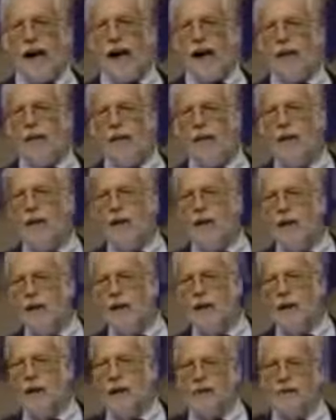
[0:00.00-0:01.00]
got out.
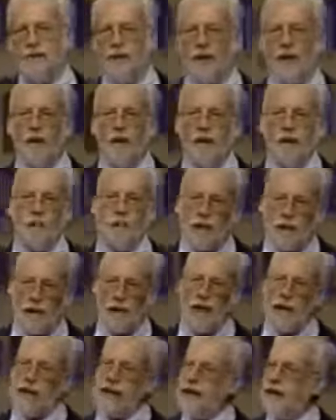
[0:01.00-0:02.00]
The fellow
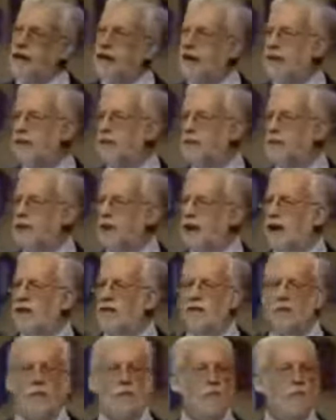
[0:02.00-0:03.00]
apparently killed
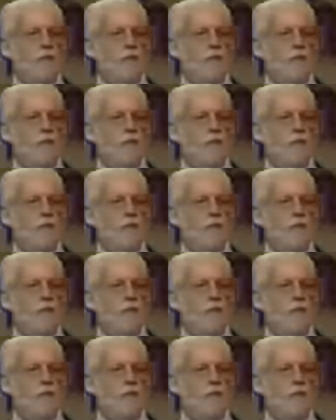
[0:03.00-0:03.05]
himself,